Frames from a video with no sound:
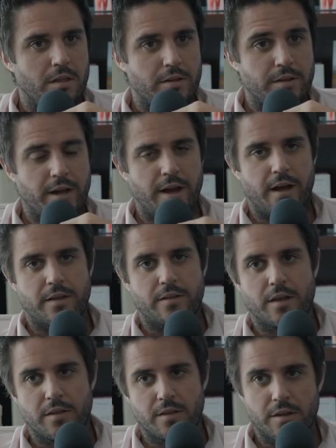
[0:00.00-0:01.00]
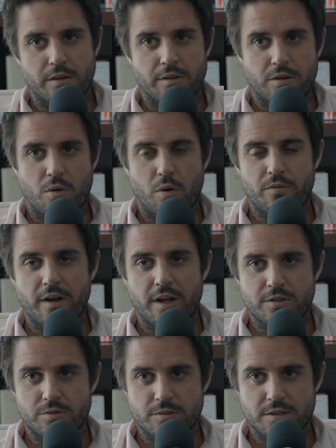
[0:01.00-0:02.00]
Yeah, the the core
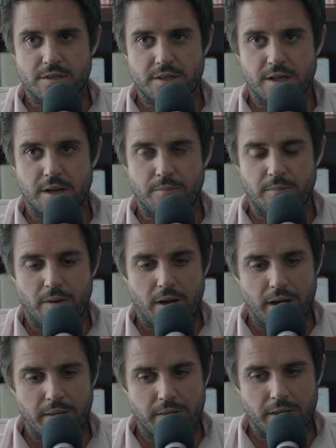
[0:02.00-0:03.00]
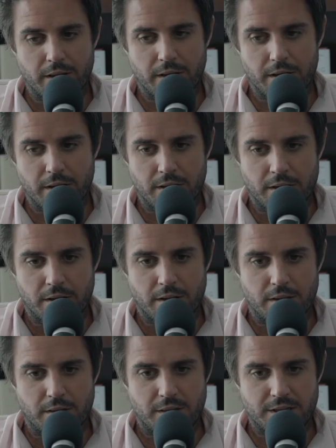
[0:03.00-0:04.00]
values were the same, and then
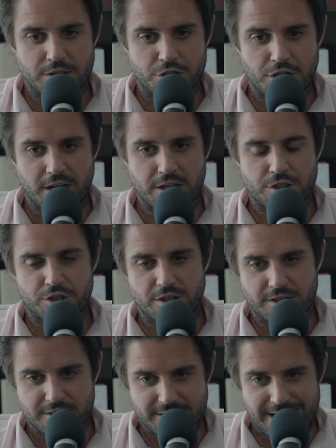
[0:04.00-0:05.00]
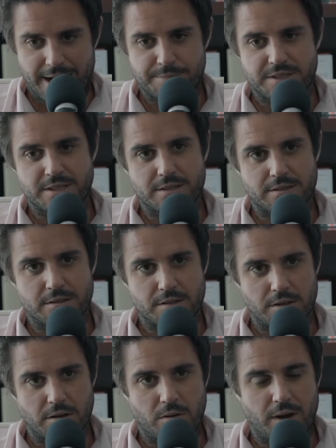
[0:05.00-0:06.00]
they changed and adapted,
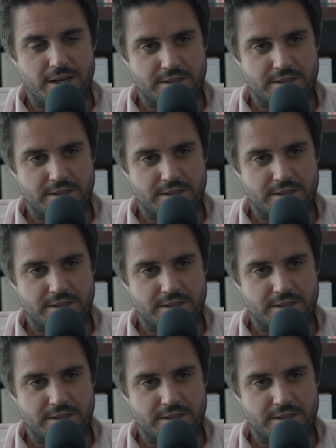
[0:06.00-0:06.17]
you know, as